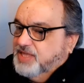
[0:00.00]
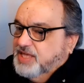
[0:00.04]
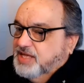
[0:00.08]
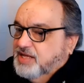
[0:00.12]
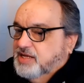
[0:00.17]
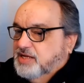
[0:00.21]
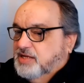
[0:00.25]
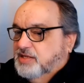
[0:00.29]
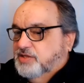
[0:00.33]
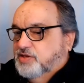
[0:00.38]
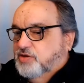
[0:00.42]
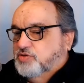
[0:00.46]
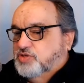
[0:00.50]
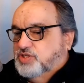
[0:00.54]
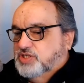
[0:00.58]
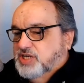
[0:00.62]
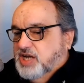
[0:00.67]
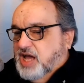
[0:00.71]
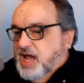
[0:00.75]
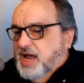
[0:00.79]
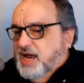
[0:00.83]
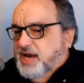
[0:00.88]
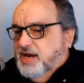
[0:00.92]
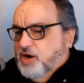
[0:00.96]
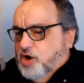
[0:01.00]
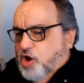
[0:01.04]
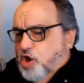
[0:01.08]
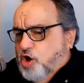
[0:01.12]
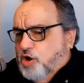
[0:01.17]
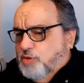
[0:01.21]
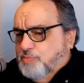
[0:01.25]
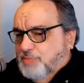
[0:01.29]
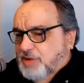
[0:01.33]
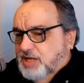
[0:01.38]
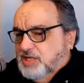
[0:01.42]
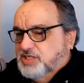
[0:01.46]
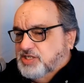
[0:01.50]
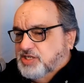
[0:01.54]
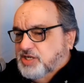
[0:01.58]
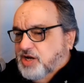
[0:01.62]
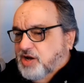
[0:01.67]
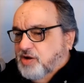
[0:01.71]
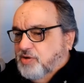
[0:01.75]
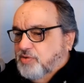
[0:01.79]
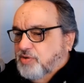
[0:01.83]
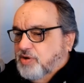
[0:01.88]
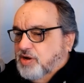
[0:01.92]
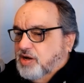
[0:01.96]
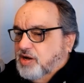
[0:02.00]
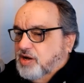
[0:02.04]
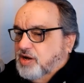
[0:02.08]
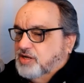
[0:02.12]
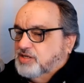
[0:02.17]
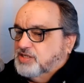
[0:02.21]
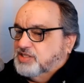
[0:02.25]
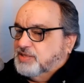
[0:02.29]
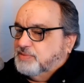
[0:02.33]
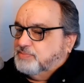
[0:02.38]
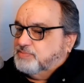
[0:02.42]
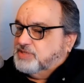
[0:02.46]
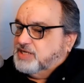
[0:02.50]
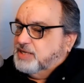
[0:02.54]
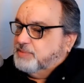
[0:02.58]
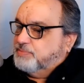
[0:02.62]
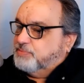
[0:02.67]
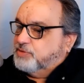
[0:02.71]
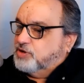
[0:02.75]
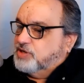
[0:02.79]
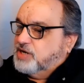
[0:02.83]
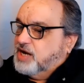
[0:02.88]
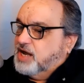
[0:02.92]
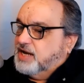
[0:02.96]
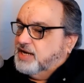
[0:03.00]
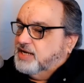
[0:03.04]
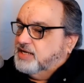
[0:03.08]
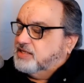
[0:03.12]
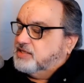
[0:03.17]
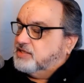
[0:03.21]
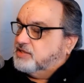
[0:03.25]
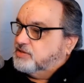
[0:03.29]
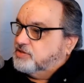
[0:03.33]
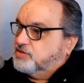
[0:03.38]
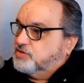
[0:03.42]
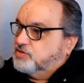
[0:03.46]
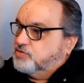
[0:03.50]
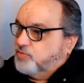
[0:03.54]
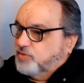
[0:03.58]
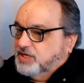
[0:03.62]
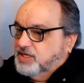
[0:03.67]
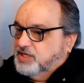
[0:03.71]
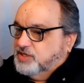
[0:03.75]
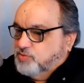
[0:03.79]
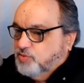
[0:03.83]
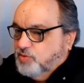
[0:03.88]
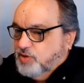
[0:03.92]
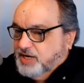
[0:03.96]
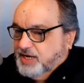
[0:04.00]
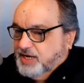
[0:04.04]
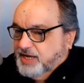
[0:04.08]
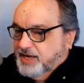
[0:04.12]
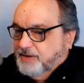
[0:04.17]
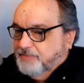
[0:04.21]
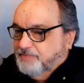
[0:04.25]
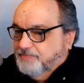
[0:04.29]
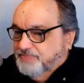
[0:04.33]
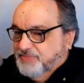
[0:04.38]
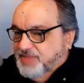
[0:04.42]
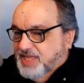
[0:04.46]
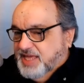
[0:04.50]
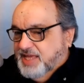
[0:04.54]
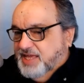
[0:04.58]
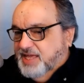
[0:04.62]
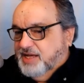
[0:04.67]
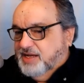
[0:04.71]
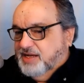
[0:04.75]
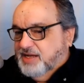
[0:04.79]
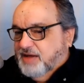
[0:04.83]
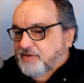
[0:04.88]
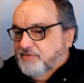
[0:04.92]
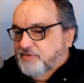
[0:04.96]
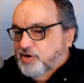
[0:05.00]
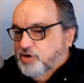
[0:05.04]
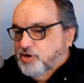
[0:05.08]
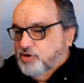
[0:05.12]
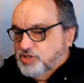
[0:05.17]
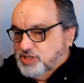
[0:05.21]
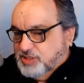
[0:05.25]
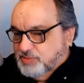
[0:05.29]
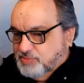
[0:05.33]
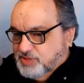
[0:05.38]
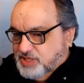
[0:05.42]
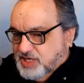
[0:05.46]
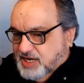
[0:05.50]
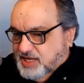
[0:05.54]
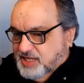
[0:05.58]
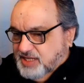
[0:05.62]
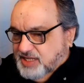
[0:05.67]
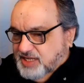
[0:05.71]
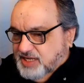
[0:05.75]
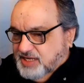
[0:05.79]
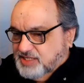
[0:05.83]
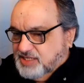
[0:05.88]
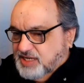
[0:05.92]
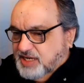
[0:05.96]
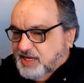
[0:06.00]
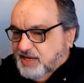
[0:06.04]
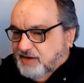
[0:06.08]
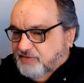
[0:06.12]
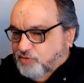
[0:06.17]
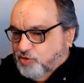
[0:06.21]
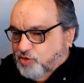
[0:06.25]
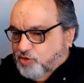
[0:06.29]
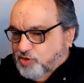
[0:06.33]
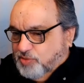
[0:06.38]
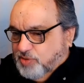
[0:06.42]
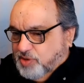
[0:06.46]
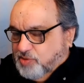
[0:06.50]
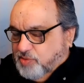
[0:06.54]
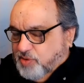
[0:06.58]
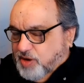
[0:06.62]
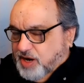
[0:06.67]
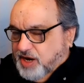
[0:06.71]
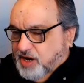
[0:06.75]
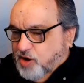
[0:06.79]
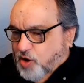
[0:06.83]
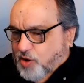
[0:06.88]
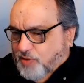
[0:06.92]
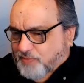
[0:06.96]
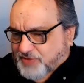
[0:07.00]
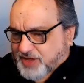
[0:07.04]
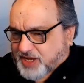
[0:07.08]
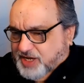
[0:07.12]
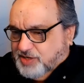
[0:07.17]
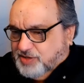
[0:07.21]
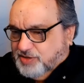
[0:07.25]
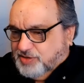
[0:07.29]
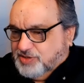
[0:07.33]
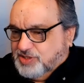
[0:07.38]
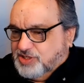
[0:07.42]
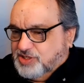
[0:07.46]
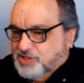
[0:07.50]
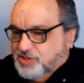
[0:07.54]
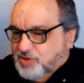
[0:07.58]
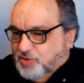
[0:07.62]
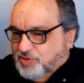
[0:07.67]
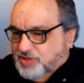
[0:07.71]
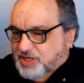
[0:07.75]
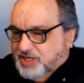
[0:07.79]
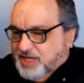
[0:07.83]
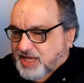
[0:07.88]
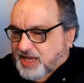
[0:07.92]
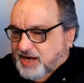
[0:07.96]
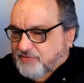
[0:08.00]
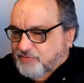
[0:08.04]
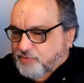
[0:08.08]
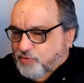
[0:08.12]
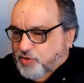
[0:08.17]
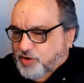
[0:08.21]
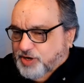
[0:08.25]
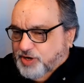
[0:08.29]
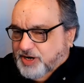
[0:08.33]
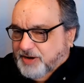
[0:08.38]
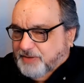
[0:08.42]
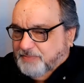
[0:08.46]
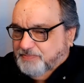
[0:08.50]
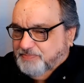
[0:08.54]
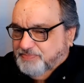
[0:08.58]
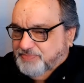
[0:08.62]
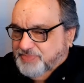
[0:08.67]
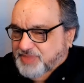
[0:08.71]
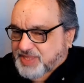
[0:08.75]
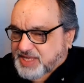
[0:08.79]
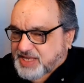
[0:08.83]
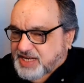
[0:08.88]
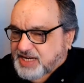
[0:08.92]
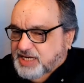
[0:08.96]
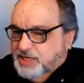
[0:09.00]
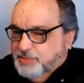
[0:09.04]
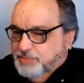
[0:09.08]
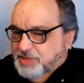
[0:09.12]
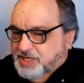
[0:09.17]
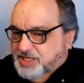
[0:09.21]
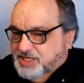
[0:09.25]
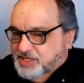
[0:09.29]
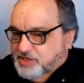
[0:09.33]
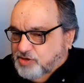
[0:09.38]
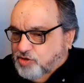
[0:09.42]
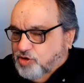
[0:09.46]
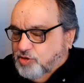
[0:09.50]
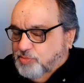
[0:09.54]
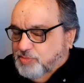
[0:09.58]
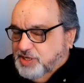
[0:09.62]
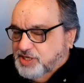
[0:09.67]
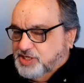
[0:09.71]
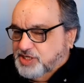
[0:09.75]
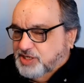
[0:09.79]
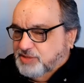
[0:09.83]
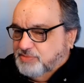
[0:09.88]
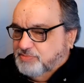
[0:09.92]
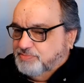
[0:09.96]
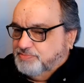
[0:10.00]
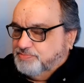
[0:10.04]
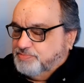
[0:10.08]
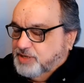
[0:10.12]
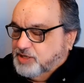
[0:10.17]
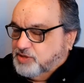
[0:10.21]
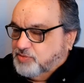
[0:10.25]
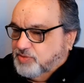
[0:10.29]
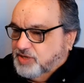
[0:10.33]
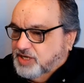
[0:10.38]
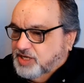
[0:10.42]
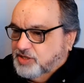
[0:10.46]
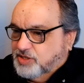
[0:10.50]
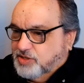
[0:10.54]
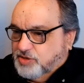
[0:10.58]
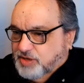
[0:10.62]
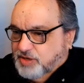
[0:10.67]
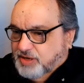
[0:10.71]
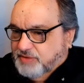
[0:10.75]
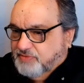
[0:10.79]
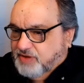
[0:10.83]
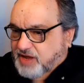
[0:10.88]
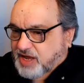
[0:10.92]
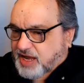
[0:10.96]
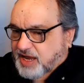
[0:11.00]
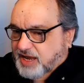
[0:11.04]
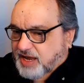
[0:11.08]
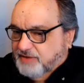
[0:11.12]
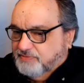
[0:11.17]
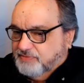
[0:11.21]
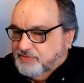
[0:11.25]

those nine long months ago, on September 9th, 2020, Governor Newsom signed the executive order requiring all vehicles sold in California to be zero emission by 2035.